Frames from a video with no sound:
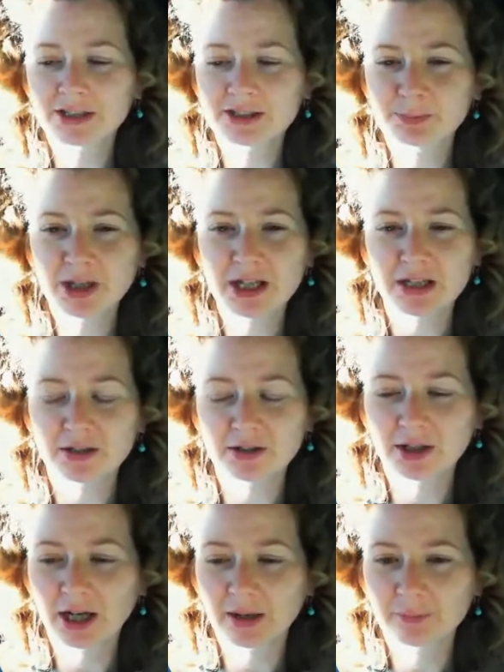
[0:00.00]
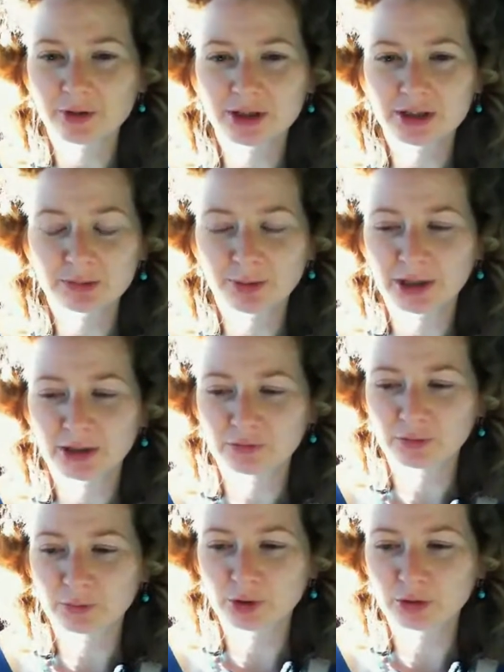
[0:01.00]
speak, the camera disappears
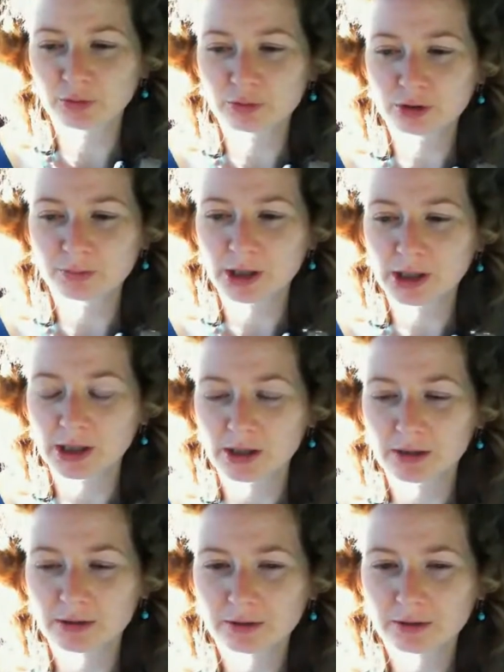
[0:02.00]
from you to me.